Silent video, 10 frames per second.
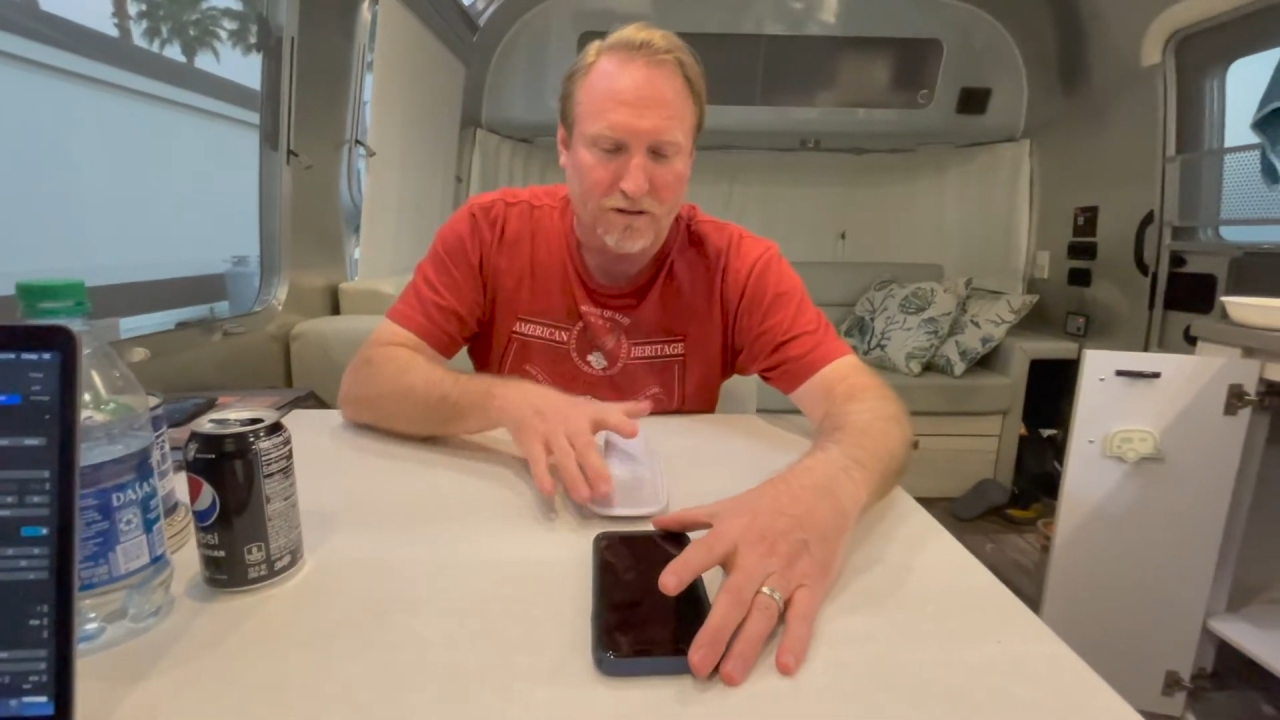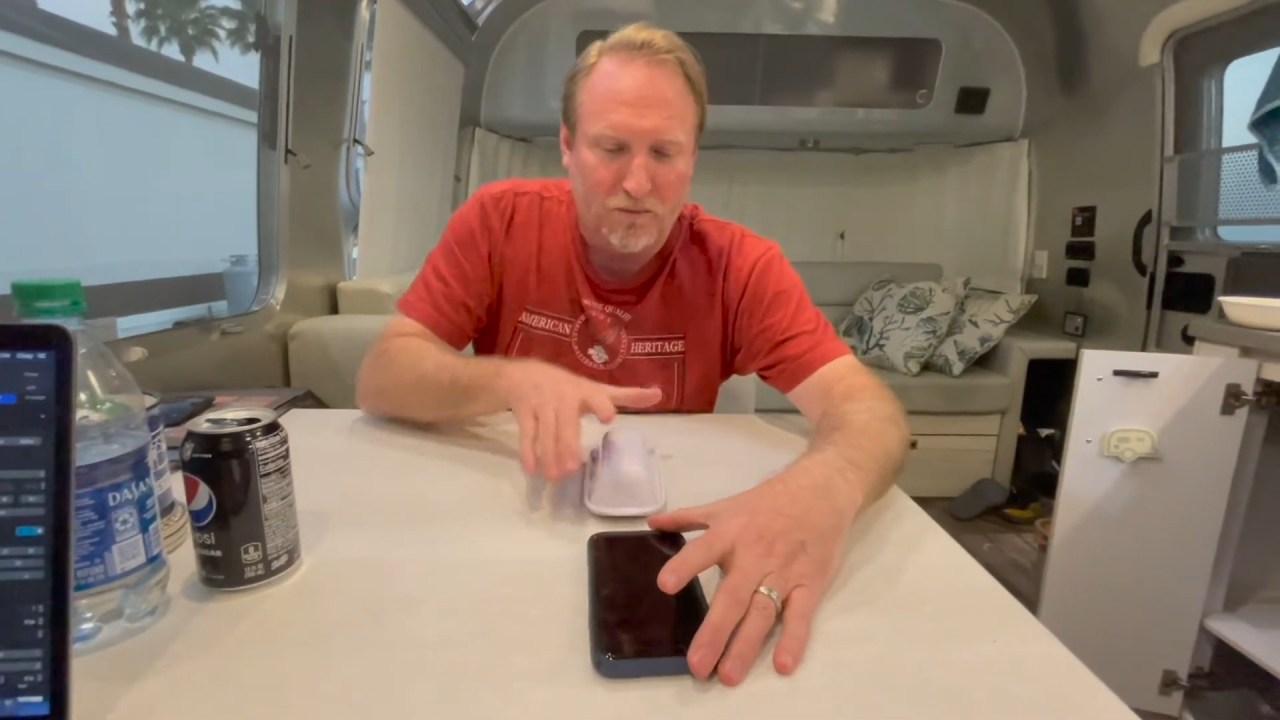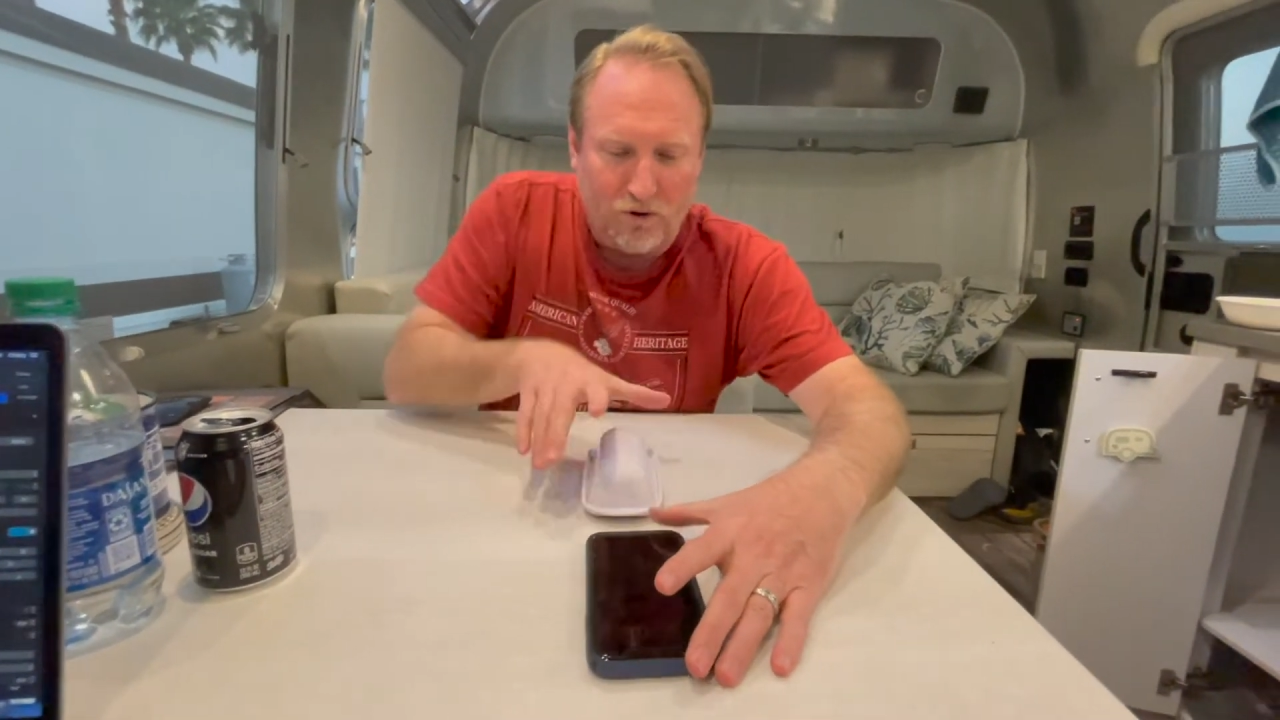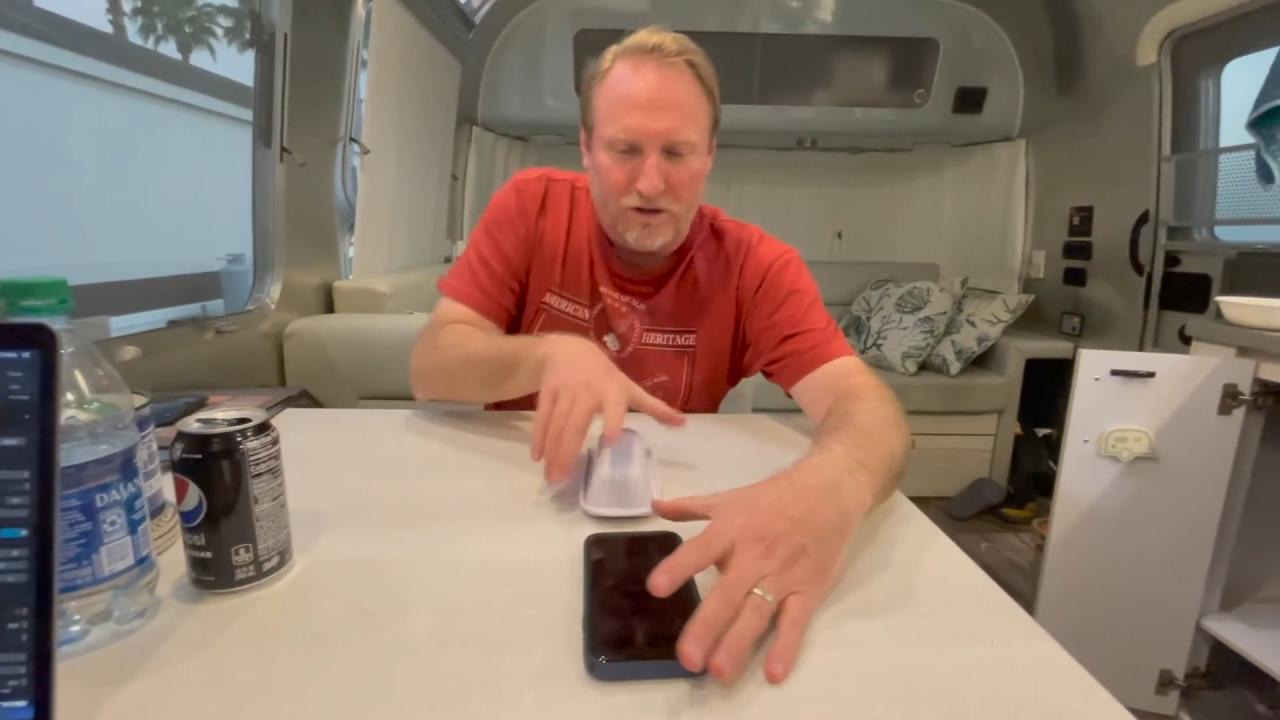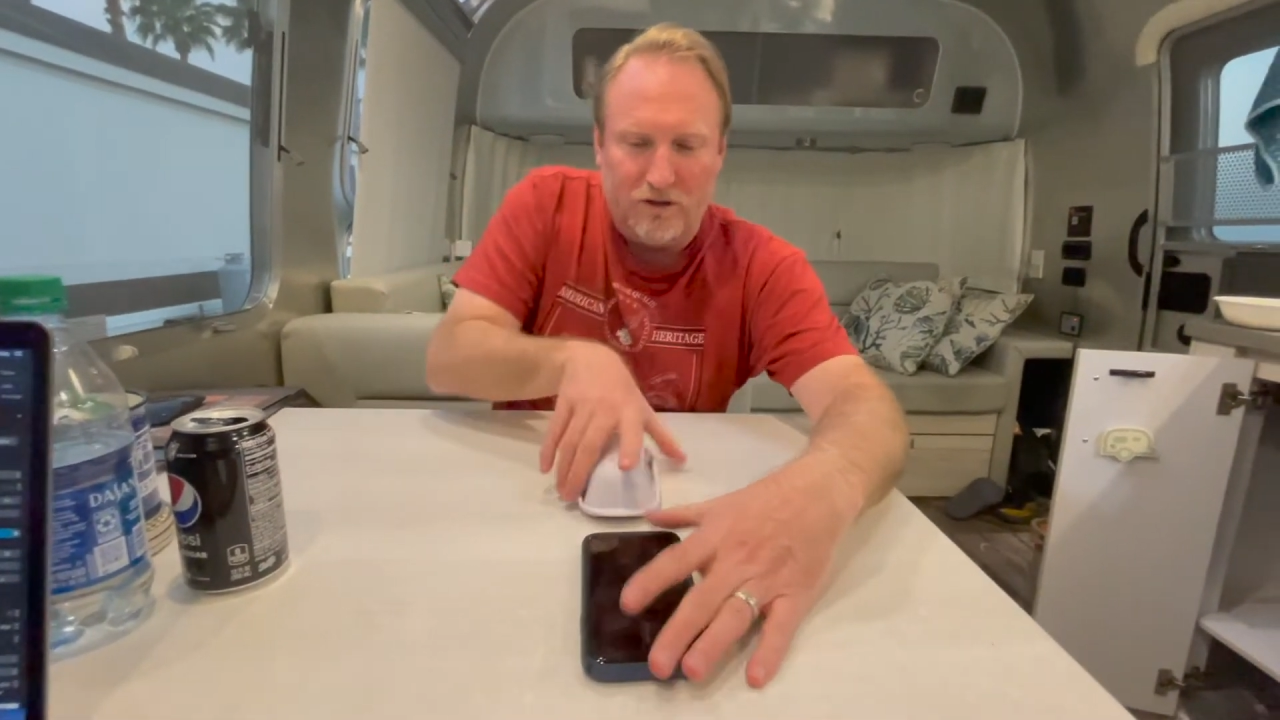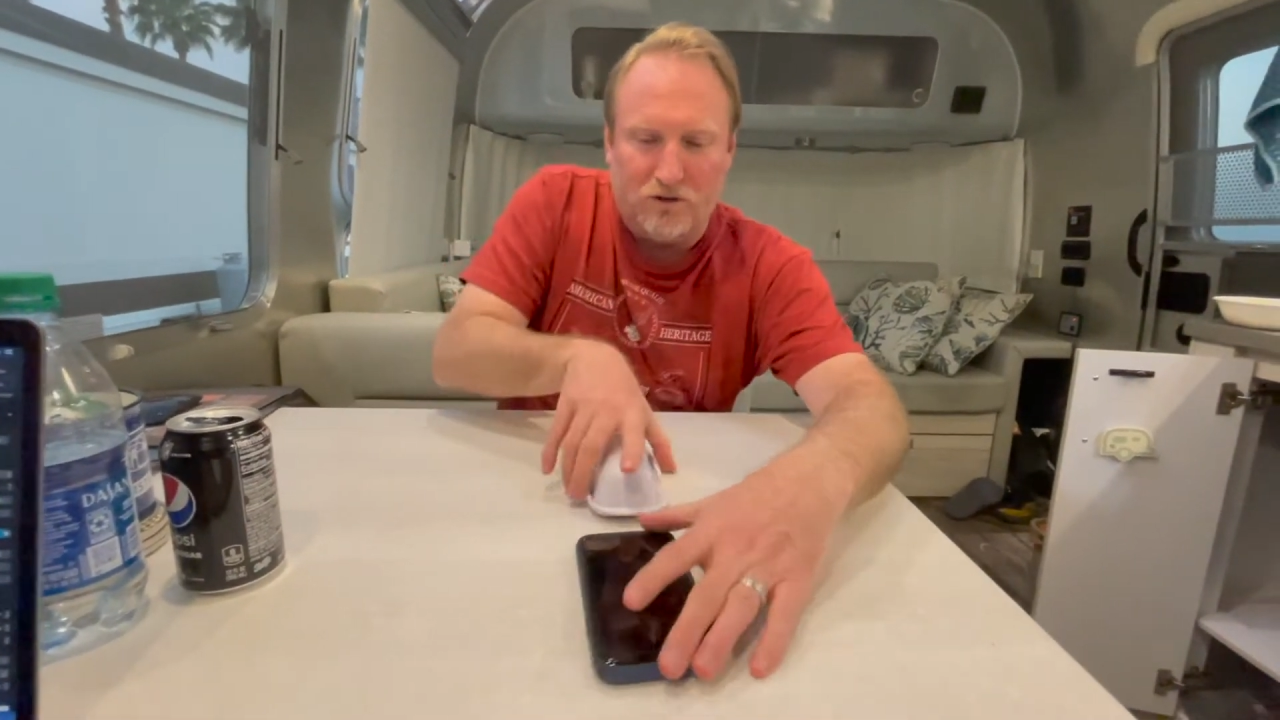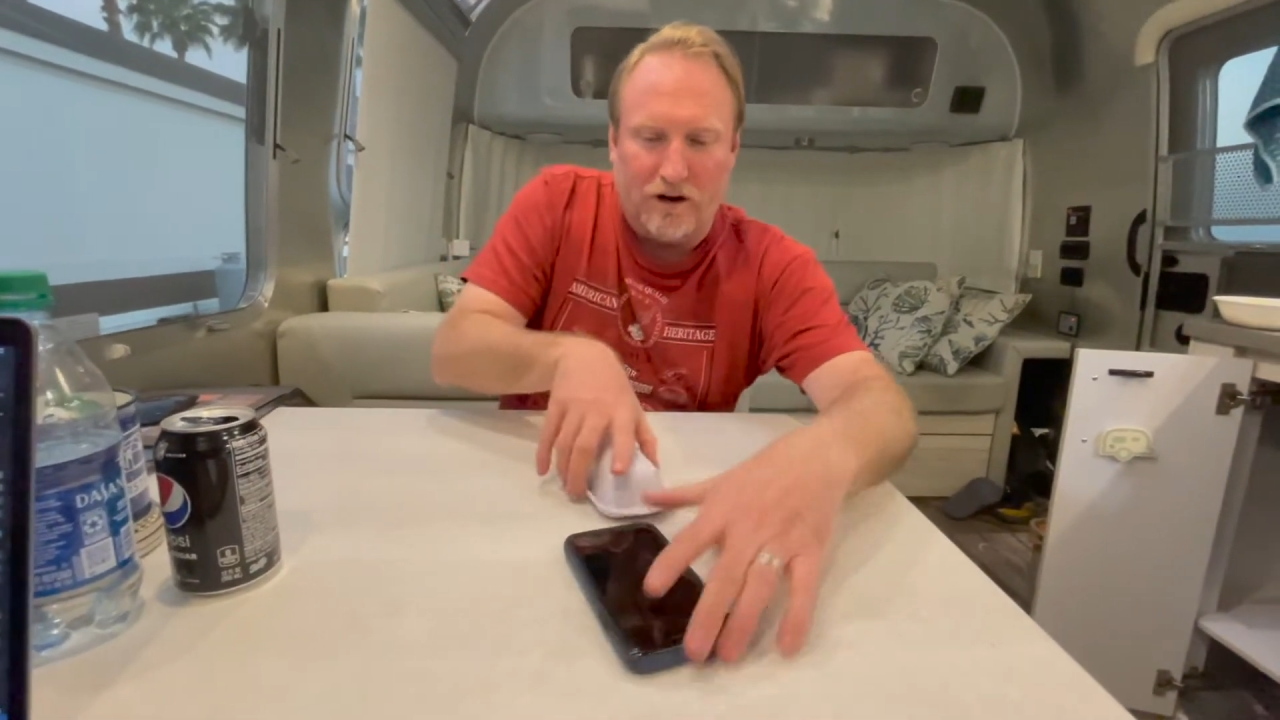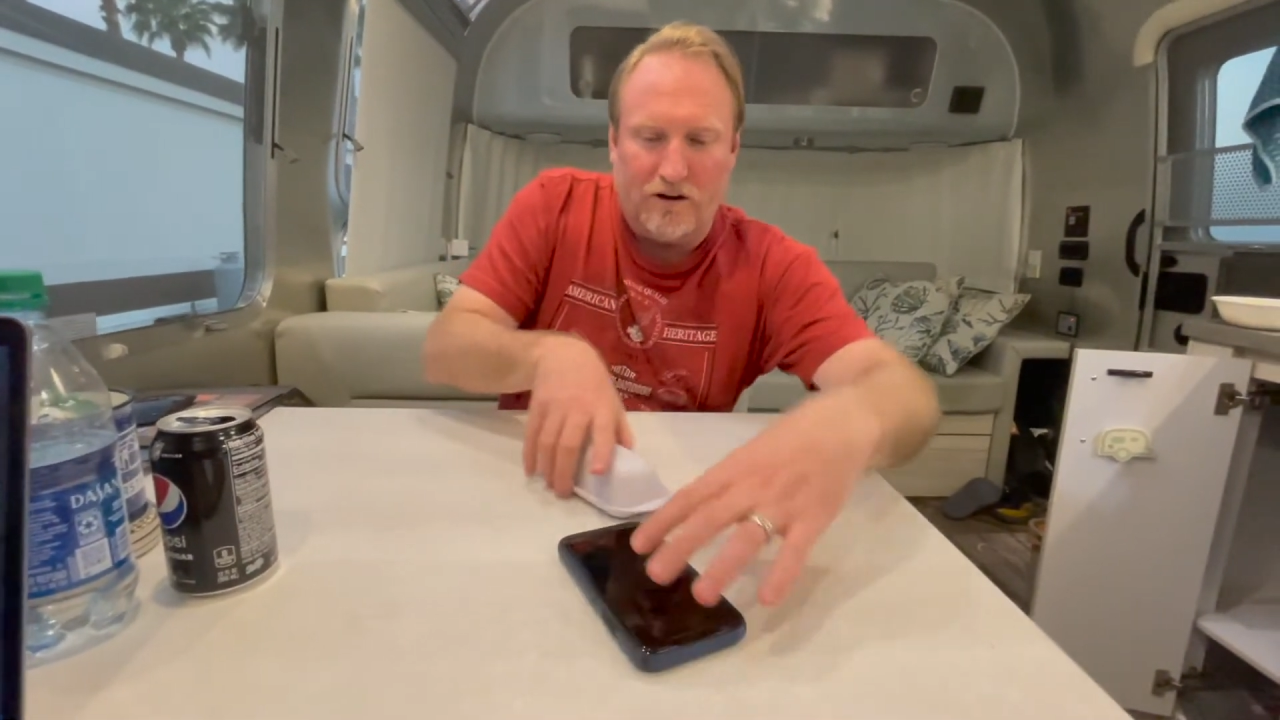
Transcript: pulling the trailer.